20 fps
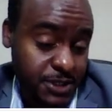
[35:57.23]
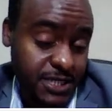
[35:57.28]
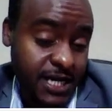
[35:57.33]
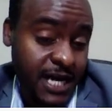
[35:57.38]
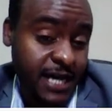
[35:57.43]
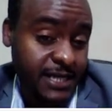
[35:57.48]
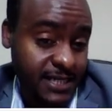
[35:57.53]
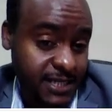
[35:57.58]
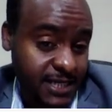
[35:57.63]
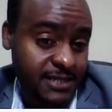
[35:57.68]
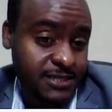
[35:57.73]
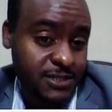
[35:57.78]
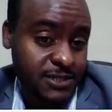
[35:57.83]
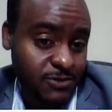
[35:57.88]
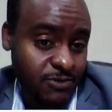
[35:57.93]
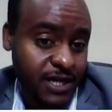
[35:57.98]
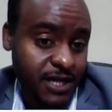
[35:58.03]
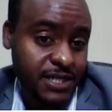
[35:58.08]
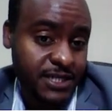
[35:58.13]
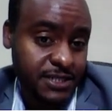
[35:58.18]
I think this
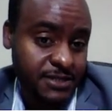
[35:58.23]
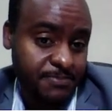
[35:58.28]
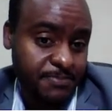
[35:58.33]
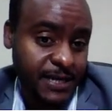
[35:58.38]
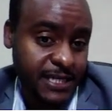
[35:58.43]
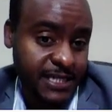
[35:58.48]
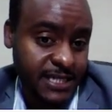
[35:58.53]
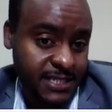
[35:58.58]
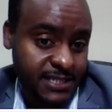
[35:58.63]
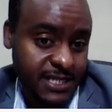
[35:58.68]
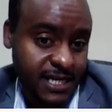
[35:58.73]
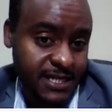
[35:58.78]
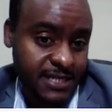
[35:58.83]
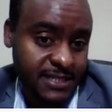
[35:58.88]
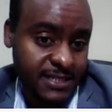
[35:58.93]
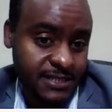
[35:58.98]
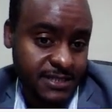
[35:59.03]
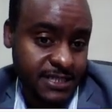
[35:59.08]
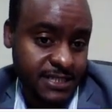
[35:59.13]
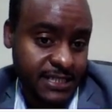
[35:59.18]
one is better than
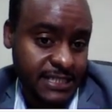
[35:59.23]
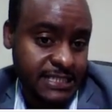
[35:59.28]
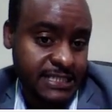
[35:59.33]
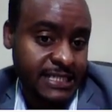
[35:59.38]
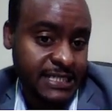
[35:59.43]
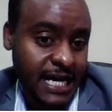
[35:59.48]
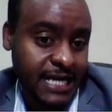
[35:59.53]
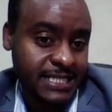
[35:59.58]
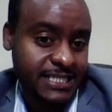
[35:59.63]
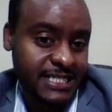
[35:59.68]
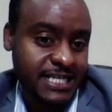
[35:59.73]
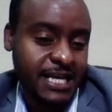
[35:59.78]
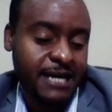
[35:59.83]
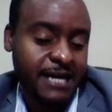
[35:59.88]
this, as the name